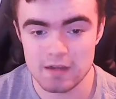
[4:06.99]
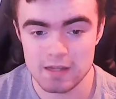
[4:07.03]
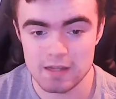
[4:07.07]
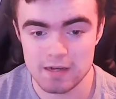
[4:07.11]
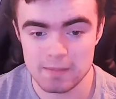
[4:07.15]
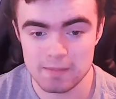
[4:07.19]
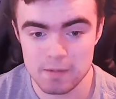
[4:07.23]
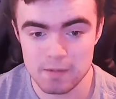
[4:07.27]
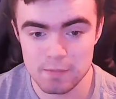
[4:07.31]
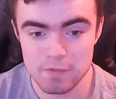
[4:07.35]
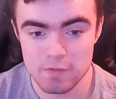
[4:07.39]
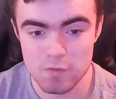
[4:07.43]

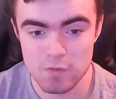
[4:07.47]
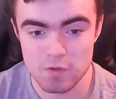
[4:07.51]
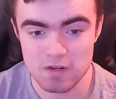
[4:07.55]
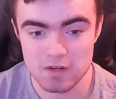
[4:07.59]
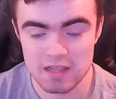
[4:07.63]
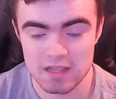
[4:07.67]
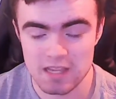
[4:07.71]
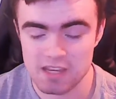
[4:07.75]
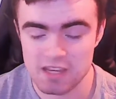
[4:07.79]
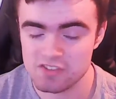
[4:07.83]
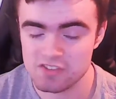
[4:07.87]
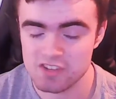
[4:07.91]
like, Plymouth won
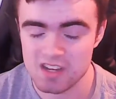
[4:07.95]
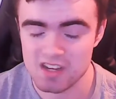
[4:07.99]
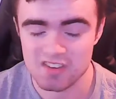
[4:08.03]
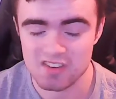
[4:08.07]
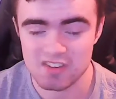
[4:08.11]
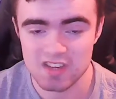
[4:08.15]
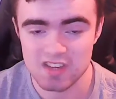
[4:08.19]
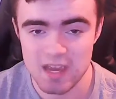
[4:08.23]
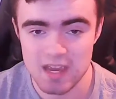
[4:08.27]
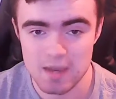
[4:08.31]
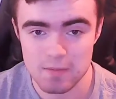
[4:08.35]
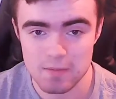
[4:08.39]
the last
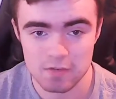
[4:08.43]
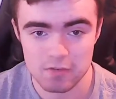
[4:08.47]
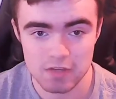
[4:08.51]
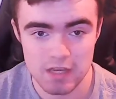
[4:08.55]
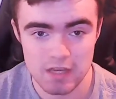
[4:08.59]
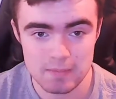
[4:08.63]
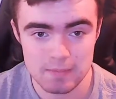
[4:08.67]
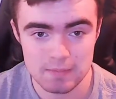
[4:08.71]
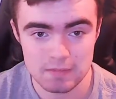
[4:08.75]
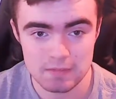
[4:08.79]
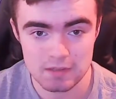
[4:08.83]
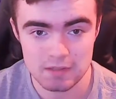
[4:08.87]
6 games,
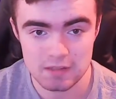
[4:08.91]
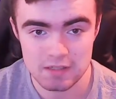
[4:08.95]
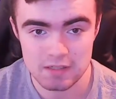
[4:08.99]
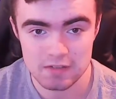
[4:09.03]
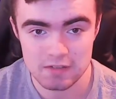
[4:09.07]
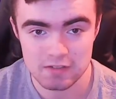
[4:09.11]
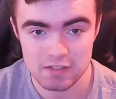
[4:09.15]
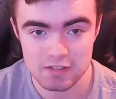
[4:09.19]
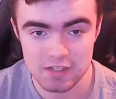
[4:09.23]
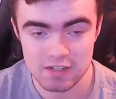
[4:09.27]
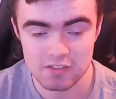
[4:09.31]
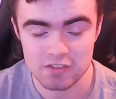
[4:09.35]
keeping
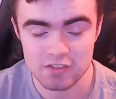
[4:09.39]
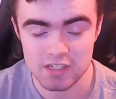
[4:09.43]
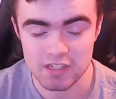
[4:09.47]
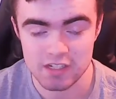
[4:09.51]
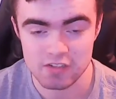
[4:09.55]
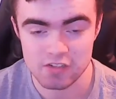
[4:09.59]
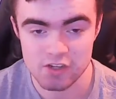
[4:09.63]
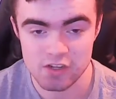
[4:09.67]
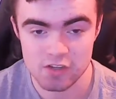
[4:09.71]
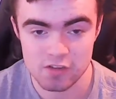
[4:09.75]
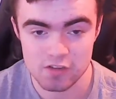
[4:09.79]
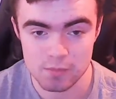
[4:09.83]
6
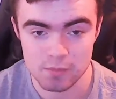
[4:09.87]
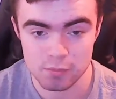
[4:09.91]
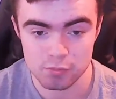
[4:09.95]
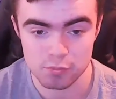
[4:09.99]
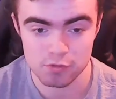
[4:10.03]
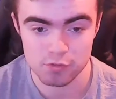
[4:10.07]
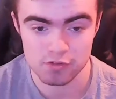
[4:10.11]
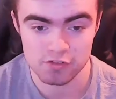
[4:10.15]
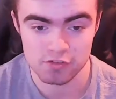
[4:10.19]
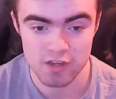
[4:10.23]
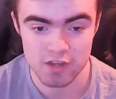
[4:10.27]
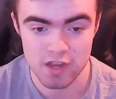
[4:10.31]
clean sheets in the
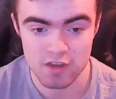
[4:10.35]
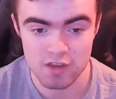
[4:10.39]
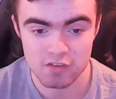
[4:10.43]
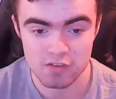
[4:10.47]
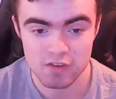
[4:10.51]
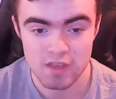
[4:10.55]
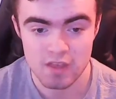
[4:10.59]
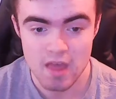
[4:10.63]
process.